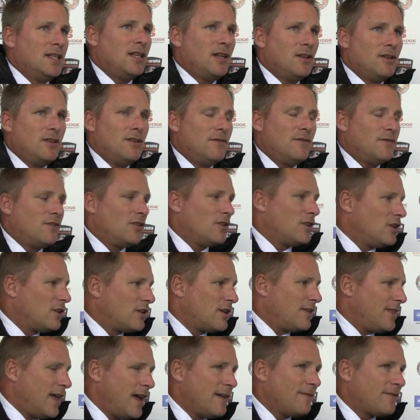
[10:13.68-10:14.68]
You've got to
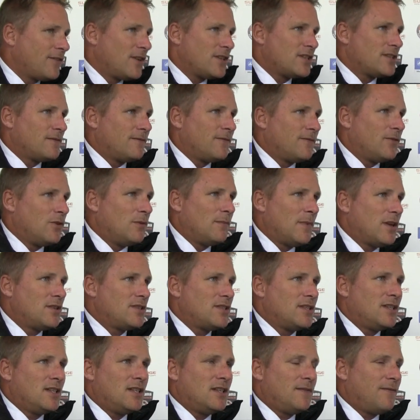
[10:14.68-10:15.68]
look at that first and
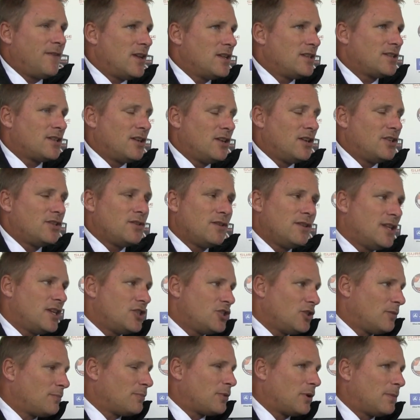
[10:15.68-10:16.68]
foremost, and the defence aren't doing their
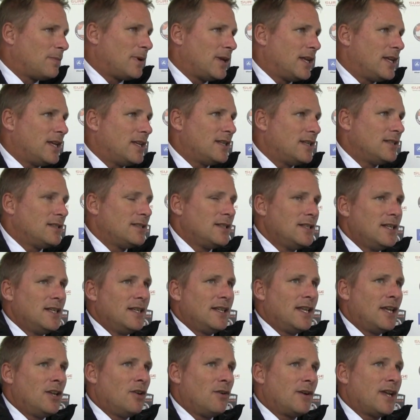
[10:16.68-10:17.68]
job properly, and
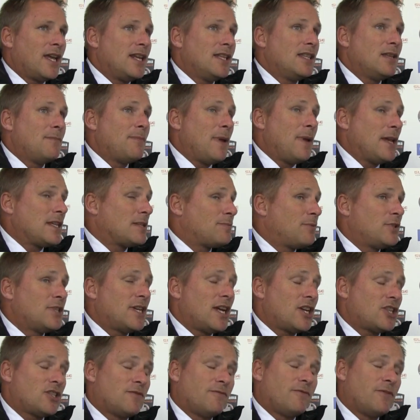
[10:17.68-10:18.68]
they're not getting the best
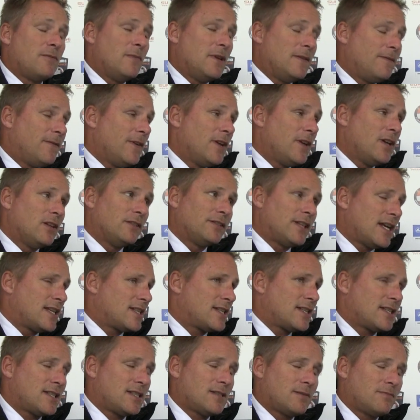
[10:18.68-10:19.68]
protection from midfield.
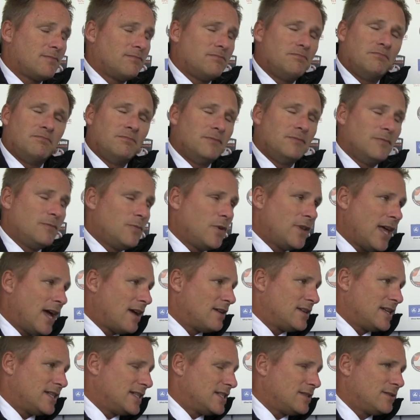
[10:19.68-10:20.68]
That's
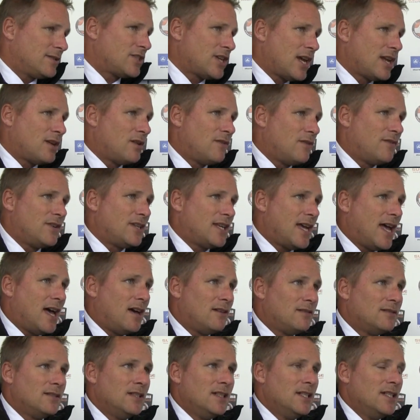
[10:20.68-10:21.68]
without a shadow of a
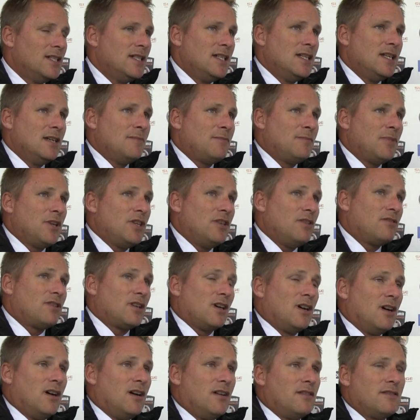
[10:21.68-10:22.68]
doubt. But you
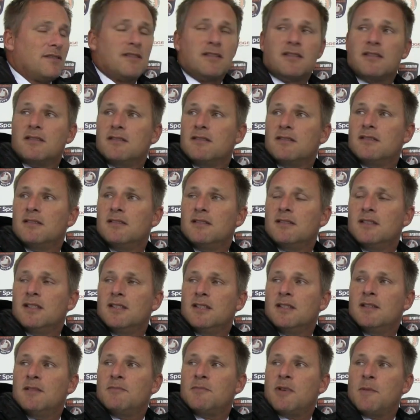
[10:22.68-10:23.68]
can't
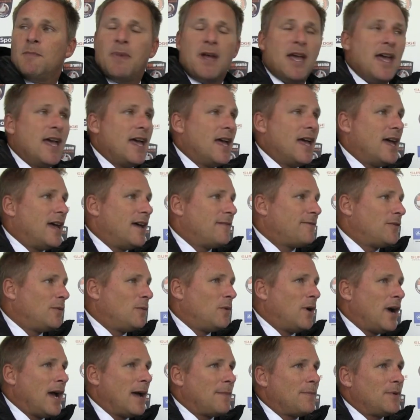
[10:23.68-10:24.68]
prepare for
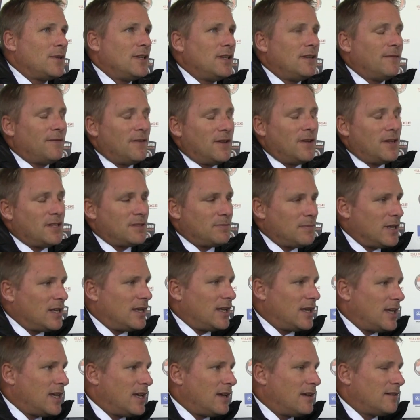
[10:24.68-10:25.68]
what happened in the first
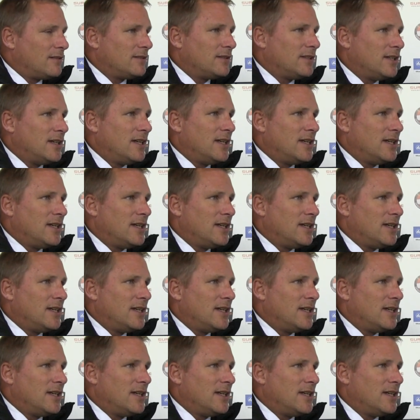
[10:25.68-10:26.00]
minute here.